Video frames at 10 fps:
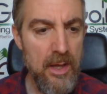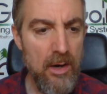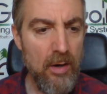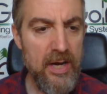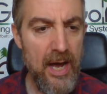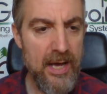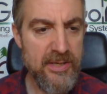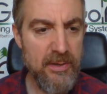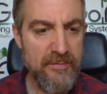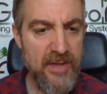Okay,
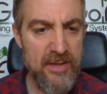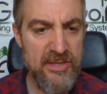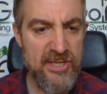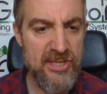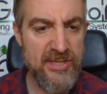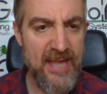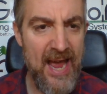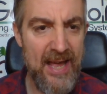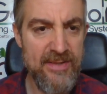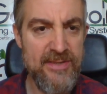so I've done
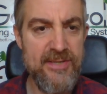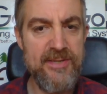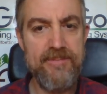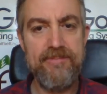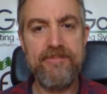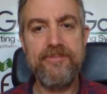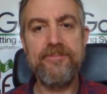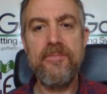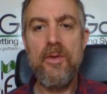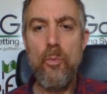stats.
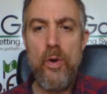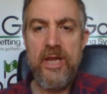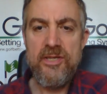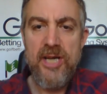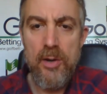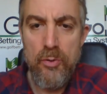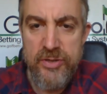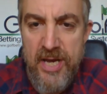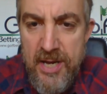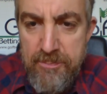Winning totals
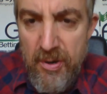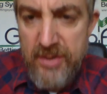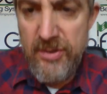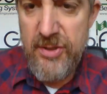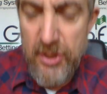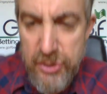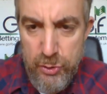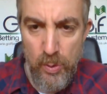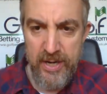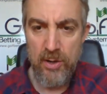here. Brendan Todd
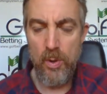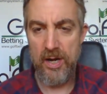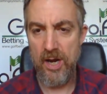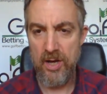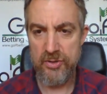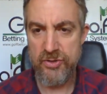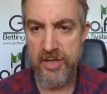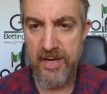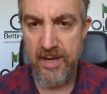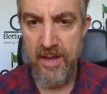twenty to one last
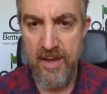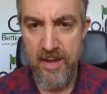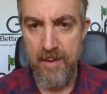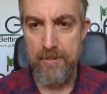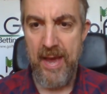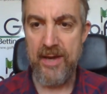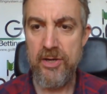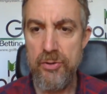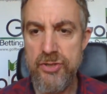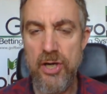year. Matt
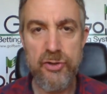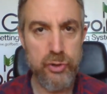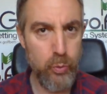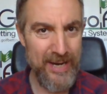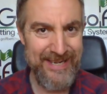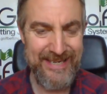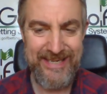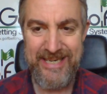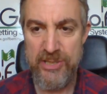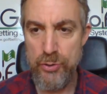Kuchar
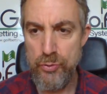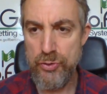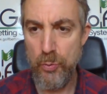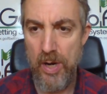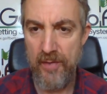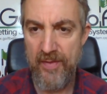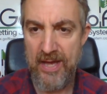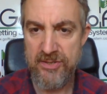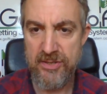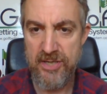twenty-two to one.
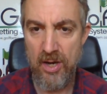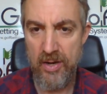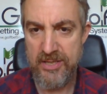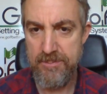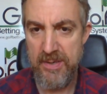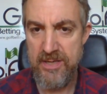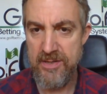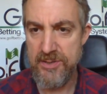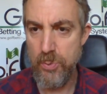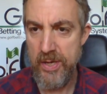That's the target to beat
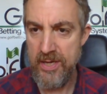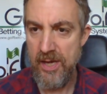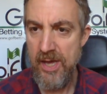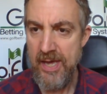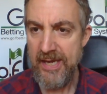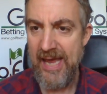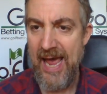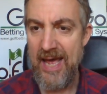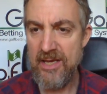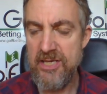this week.
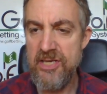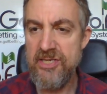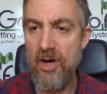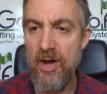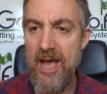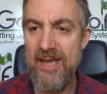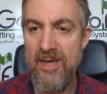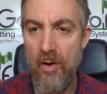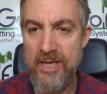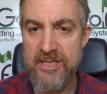Kat Kazaya
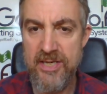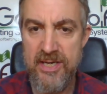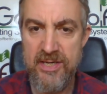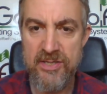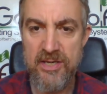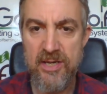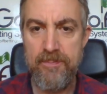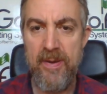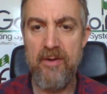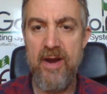nineteens.
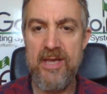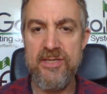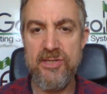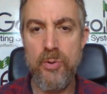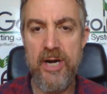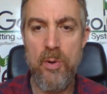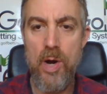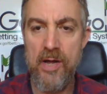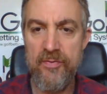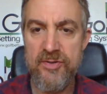Perez
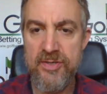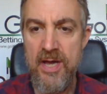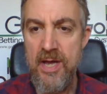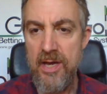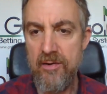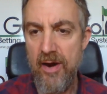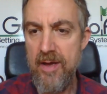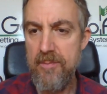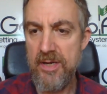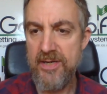twenty-ones.
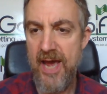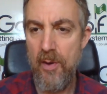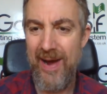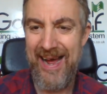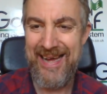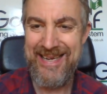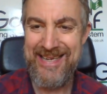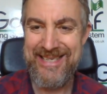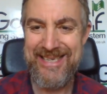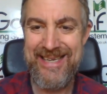Graham McDowell
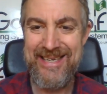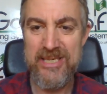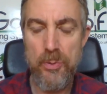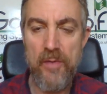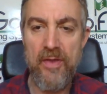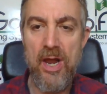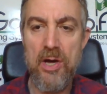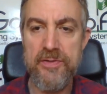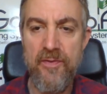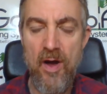eighteen to one. The
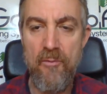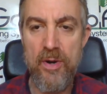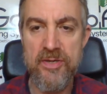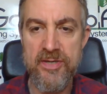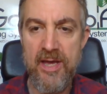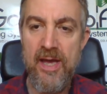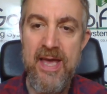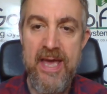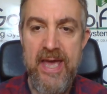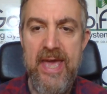last five winners here.
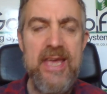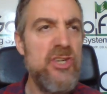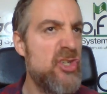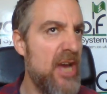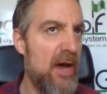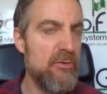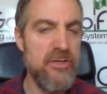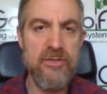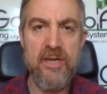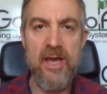It shouts,
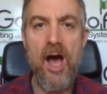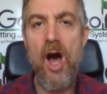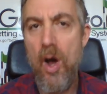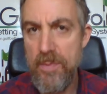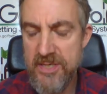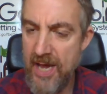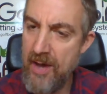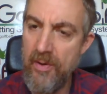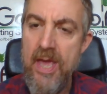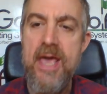doesn't it? Harbour
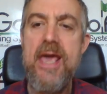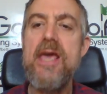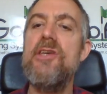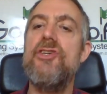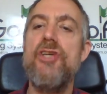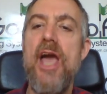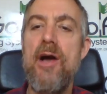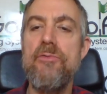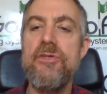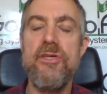Town. It
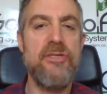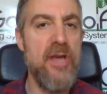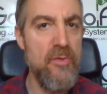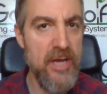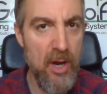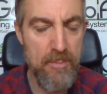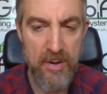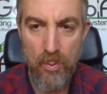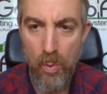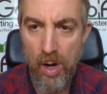shouts Sony Open
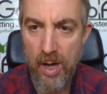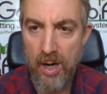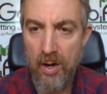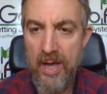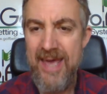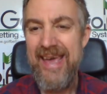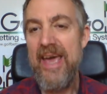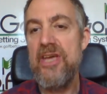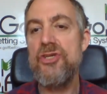at Wailea. It